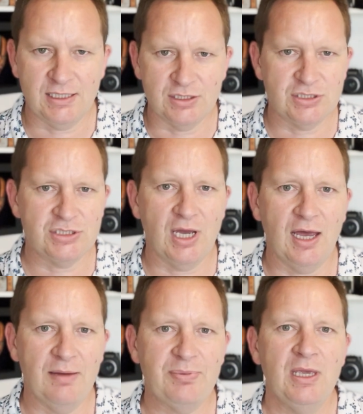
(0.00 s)
It's
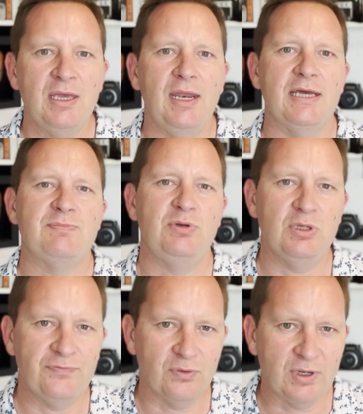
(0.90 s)
sharp, it has
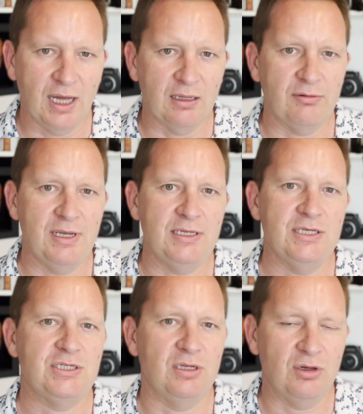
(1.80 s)
beautiful color
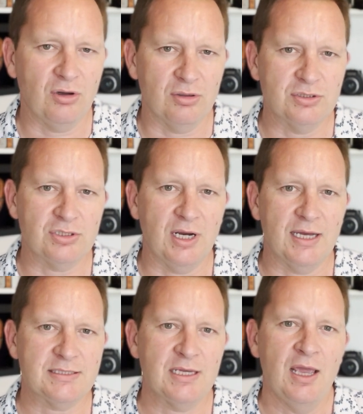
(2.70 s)
rendition and
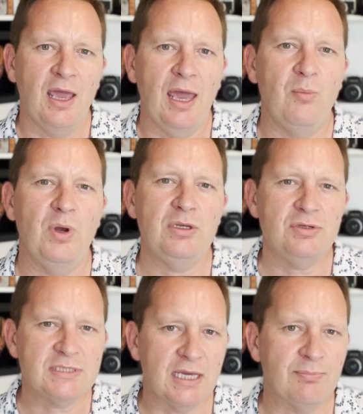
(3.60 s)
contrast, and when you
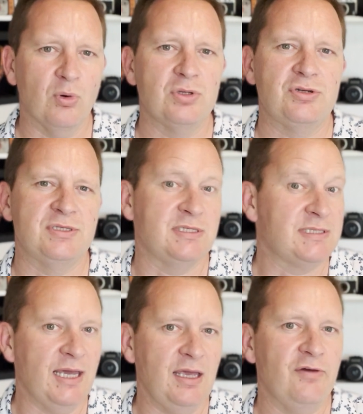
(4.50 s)
take portraits at
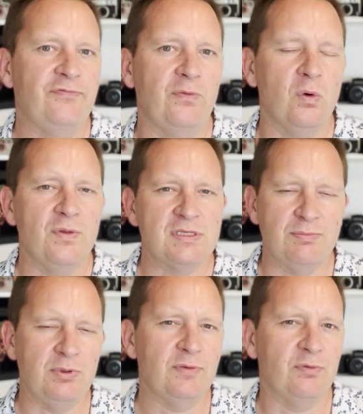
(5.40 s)
say f4, there's a
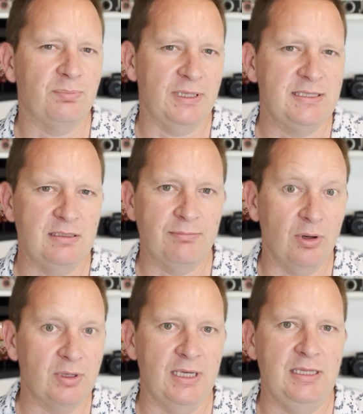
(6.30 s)
beautiful pleasing
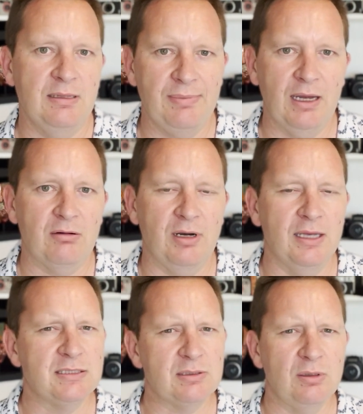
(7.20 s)
bokeh in the
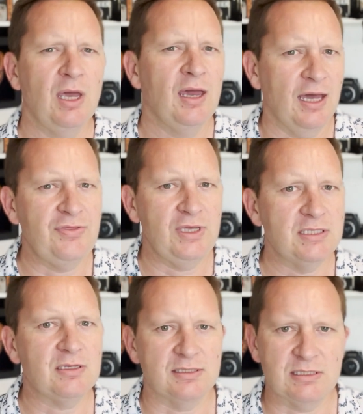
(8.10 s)
background, so I think
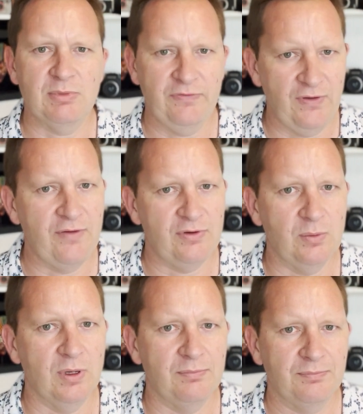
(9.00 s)
it's got something for everyone.